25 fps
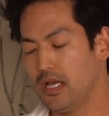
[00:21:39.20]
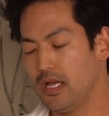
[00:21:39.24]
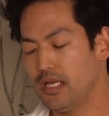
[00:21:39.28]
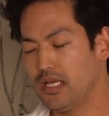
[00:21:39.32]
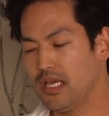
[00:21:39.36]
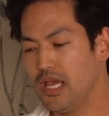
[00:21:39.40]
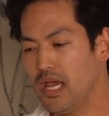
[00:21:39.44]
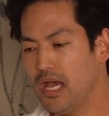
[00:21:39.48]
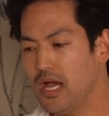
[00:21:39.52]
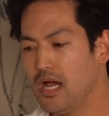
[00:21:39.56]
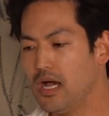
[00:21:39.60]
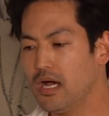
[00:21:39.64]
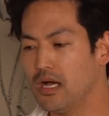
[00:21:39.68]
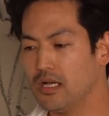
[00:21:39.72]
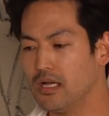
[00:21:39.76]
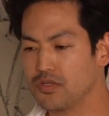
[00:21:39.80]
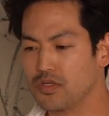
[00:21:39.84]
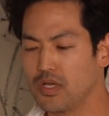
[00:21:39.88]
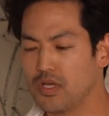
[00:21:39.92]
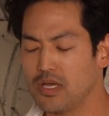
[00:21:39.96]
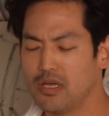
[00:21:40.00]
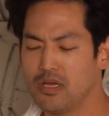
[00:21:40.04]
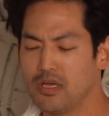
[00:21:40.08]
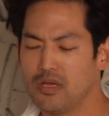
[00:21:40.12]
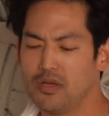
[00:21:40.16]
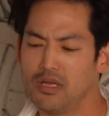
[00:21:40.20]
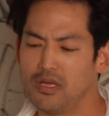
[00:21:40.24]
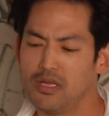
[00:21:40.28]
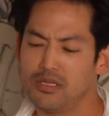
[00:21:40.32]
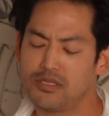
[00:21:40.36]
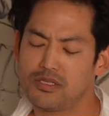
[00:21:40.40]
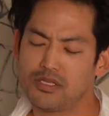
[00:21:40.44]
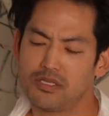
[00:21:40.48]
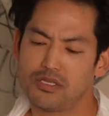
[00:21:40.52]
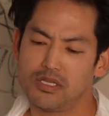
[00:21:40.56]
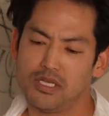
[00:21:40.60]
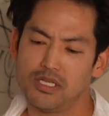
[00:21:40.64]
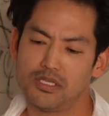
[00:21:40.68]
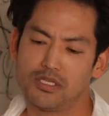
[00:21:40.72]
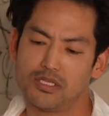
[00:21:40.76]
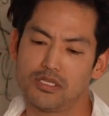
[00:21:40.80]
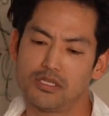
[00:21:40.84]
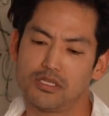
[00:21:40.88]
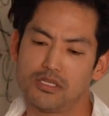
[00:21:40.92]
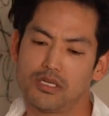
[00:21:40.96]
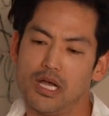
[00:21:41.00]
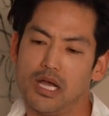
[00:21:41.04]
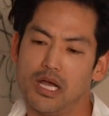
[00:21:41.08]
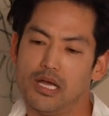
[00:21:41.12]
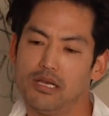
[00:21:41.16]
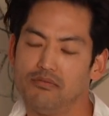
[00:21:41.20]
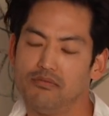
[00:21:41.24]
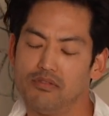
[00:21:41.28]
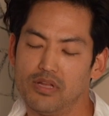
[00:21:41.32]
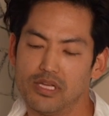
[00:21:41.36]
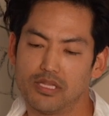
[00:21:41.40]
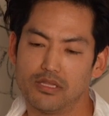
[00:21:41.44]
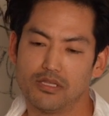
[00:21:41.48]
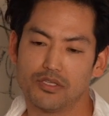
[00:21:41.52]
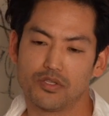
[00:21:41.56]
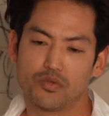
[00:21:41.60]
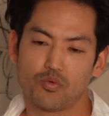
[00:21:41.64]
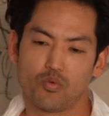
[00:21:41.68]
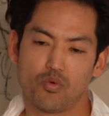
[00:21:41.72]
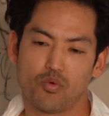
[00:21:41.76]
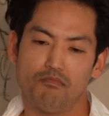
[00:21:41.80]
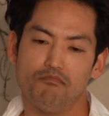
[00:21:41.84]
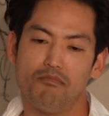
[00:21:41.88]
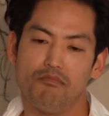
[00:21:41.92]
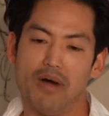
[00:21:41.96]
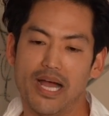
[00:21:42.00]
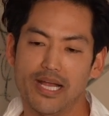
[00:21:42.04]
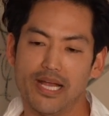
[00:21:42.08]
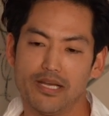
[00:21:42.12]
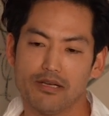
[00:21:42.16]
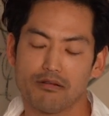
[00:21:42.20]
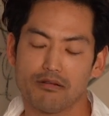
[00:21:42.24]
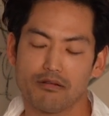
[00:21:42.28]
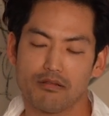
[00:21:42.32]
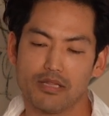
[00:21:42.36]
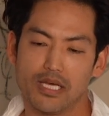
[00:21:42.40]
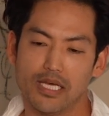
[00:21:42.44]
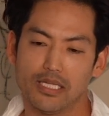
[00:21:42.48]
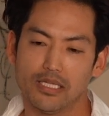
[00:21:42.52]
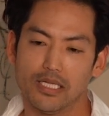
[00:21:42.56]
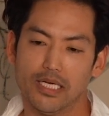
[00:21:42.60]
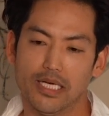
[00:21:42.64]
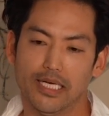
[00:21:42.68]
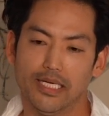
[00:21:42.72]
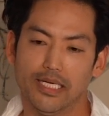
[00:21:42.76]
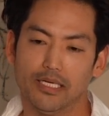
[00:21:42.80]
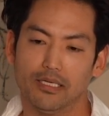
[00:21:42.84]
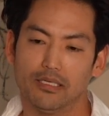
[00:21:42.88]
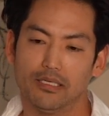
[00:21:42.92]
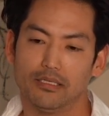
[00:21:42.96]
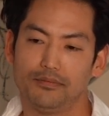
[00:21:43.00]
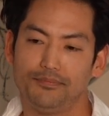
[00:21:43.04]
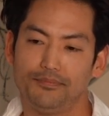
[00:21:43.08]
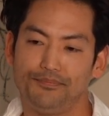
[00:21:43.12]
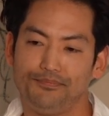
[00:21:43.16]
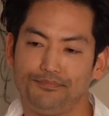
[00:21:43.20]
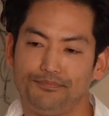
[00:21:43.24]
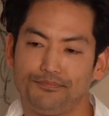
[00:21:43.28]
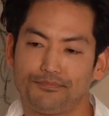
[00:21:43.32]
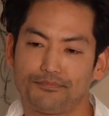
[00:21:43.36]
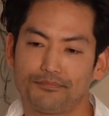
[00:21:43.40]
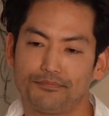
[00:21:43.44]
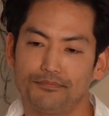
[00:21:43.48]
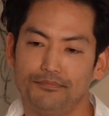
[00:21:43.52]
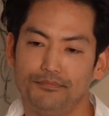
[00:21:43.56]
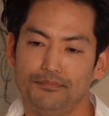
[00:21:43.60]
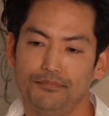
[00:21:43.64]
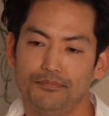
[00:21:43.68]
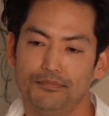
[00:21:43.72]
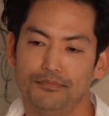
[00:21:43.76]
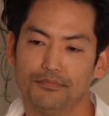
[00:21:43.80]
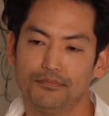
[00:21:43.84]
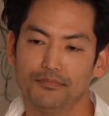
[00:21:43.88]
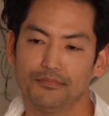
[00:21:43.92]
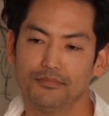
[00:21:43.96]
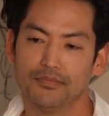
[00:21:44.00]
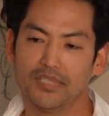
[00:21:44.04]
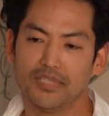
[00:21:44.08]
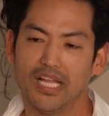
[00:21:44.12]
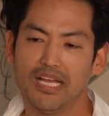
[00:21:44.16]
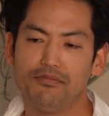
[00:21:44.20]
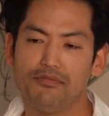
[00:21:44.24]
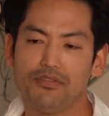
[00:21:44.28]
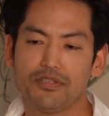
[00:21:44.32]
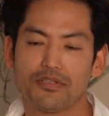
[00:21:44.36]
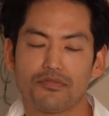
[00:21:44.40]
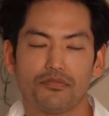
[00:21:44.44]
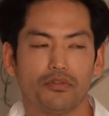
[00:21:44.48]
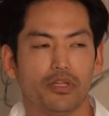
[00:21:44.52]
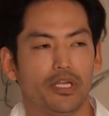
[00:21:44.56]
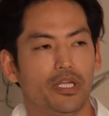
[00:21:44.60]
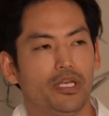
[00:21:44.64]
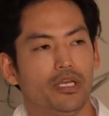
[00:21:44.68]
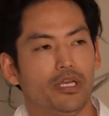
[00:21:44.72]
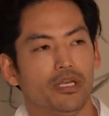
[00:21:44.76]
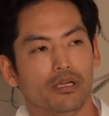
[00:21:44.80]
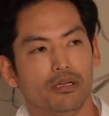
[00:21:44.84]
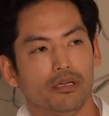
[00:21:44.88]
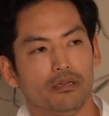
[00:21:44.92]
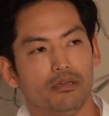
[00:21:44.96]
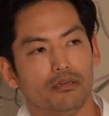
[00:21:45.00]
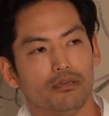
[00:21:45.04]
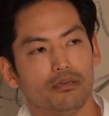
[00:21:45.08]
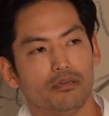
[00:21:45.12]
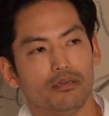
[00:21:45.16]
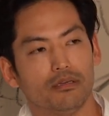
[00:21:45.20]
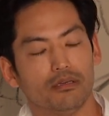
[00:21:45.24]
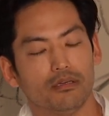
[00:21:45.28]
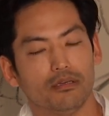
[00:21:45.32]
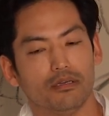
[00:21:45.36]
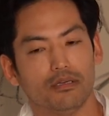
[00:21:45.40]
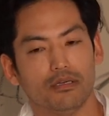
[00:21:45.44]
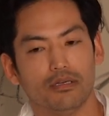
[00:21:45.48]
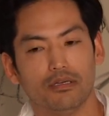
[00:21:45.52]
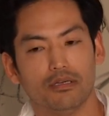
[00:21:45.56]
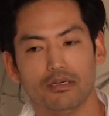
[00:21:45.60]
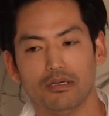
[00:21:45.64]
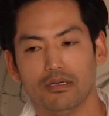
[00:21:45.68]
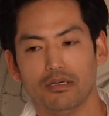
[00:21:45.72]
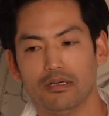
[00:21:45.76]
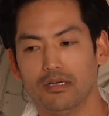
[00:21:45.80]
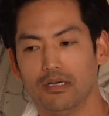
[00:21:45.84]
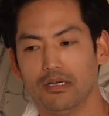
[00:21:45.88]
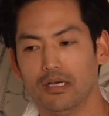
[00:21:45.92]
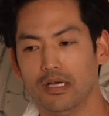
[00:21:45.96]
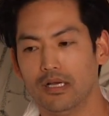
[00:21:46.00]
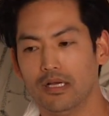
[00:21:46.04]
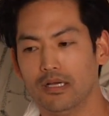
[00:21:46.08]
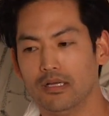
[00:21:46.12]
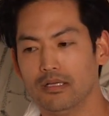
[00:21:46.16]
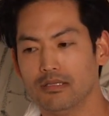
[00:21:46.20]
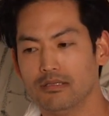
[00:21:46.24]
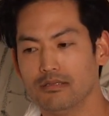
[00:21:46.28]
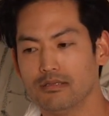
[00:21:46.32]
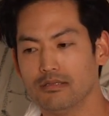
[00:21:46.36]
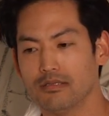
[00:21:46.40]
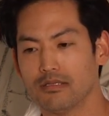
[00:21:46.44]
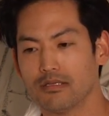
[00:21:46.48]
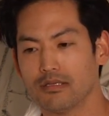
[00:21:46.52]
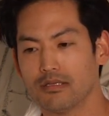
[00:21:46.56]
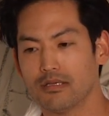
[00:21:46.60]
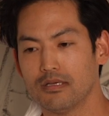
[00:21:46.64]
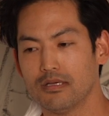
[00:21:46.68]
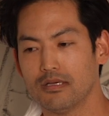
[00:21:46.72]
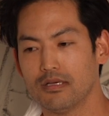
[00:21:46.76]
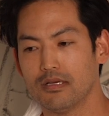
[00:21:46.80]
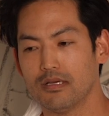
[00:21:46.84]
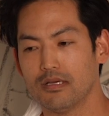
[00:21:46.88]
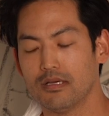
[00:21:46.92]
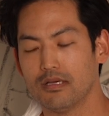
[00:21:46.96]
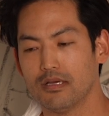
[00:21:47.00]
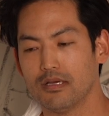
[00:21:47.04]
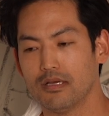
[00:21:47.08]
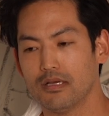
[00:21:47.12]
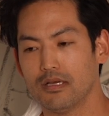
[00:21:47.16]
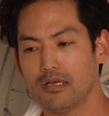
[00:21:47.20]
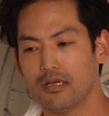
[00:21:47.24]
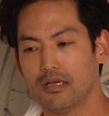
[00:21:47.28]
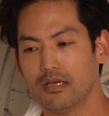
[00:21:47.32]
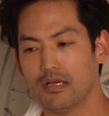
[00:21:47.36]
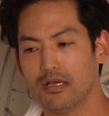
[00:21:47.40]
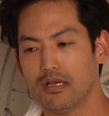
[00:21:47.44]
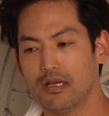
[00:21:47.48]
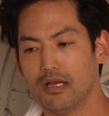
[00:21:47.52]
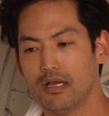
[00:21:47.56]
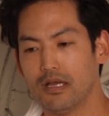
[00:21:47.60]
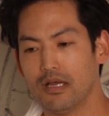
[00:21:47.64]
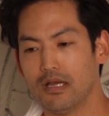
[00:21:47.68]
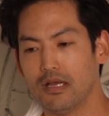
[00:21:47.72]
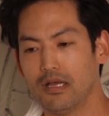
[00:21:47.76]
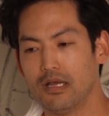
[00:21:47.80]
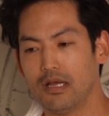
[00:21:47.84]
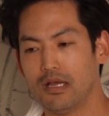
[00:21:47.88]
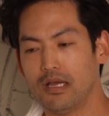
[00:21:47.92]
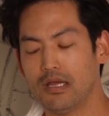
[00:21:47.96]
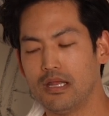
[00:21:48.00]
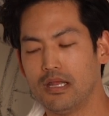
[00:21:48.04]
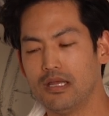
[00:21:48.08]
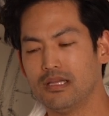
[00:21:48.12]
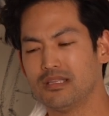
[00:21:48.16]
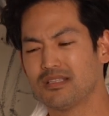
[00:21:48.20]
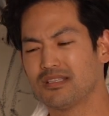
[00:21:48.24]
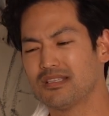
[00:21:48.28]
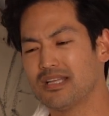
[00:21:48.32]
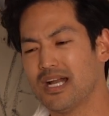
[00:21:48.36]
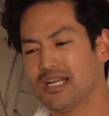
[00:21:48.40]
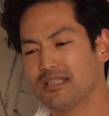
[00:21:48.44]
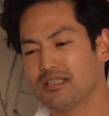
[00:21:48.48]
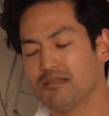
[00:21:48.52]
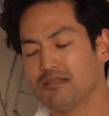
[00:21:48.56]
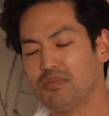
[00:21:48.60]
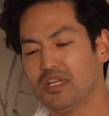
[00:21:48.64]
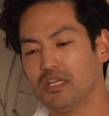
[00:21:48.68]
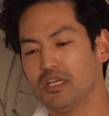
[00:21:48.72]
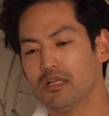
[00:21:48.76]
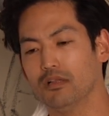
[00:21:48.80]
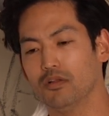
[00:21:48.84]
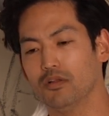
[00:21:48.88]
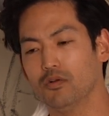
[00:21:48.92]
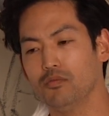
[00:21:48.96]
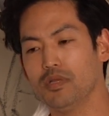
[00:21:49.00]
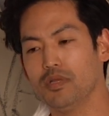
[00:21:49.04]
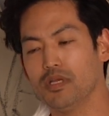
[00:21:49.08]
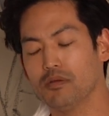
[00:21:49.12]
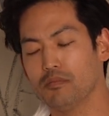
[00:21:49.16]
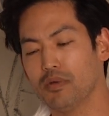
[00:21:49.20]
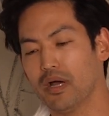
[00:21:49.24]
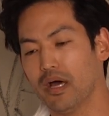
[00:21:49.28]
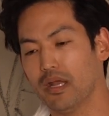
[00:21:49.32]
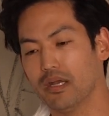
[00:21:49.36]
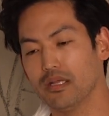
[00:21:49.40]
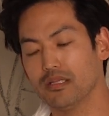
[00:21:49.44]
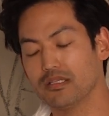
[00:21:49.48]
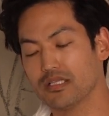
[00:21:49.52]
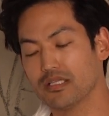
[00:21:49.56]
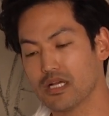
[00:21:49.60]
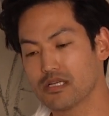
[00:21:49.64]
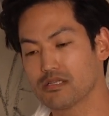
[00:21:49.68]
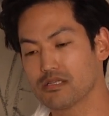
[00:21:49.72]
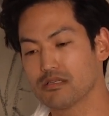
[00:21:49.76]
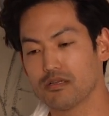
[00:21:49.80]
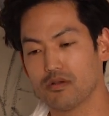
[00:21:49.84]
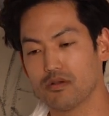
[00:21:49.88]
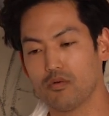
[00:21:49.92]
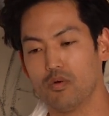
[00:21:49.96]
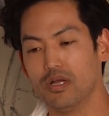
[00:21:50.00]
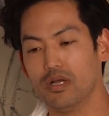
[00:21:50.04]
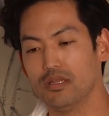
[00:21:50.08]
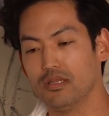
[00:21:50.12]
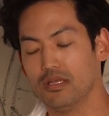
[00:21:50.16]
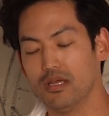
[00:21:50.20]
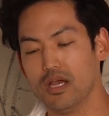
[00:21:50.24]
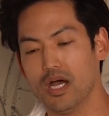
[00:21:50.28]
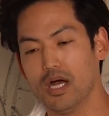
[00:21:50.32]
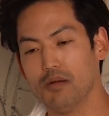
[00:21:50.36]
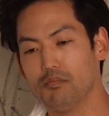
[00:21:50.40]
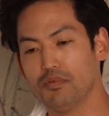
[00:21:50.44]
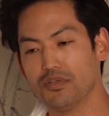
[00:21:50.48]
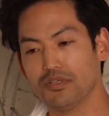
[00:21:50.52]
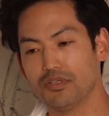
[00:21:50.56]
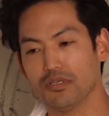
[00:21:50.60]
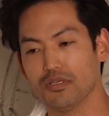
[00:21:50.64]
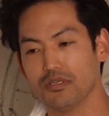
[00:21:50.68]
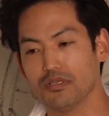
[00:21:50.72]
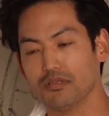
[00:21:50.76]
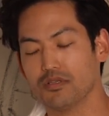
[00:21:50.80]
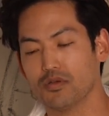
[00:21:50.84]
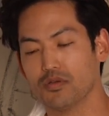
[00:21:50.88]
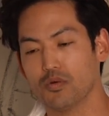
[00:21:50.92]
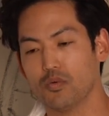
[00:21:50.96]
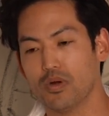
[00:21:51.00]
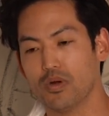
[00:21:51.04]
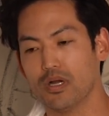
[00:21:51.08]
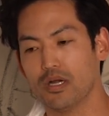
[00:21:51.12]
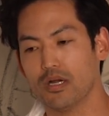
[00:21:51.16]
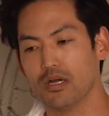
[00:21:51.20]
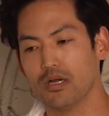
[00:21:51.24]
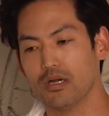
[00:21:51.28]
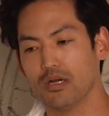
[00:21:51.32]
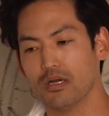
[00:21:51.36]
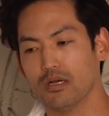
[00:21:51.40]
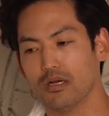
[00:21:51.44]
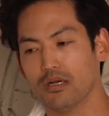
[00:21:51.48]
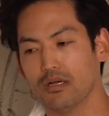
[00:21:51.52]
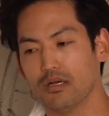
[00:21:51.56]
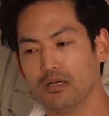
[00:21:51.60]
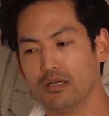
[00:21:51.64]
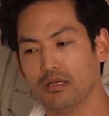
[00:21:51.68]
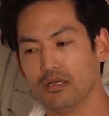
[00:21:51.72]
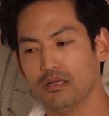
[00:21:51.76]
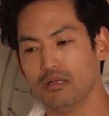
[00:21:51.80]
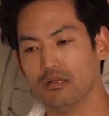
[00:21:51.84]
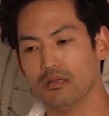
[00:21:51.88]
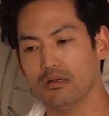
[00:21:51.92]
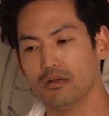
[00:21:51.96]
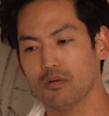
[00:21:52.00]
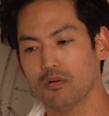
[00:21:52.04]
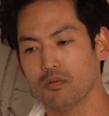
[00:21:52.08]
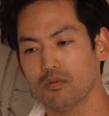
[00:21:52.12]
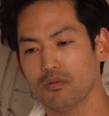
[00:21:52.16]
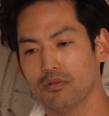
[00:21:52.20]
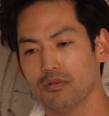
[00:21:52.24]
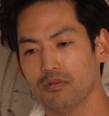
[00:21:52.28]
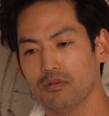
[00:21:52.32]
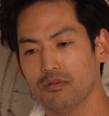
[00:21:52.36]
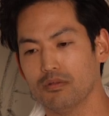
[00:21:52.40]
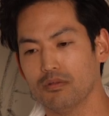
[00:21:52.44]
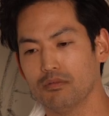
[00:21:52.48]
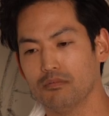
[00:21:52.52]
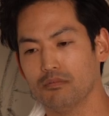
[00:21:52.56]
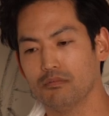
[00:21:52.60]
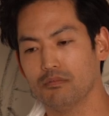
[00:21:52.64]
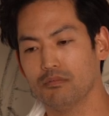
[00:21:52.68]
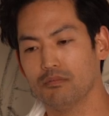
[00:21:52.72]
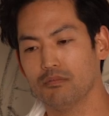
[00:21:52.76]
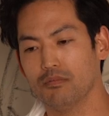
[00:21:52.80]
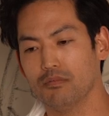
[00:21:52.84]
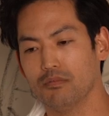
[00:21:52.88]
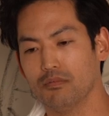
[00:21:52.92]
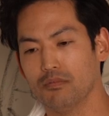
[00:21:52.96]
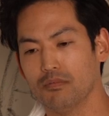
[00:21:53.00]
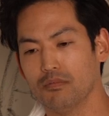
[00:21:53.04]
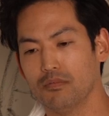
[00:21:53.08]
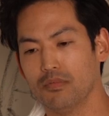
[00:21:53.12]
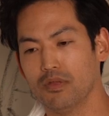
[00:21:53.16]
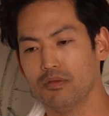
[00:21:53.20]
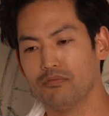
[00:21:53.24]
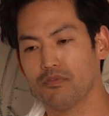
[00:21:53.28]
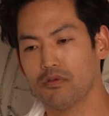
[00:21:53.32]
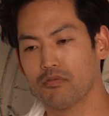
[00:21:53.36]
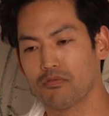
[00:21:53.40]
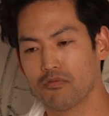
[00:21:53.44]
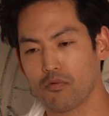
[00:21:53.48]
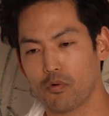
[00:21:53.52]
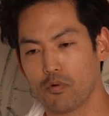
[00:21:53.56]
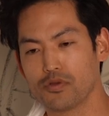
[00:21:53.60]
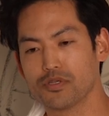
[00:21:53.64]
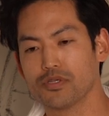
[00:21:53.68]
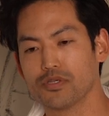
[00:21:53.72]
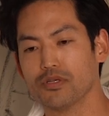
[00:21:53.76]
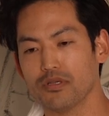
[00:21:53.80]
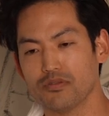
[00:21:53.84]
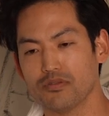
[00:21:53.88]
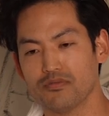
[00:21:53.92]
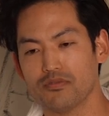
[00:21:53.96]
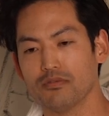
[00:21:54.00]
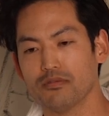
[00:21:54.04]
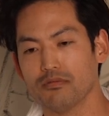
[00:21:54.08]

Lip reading: yeah, so it's kind of like this reminder that like life is fleeting, and it's not to be gloomy about it. It's actually quite the opposite, to where, you know, if you're fortunate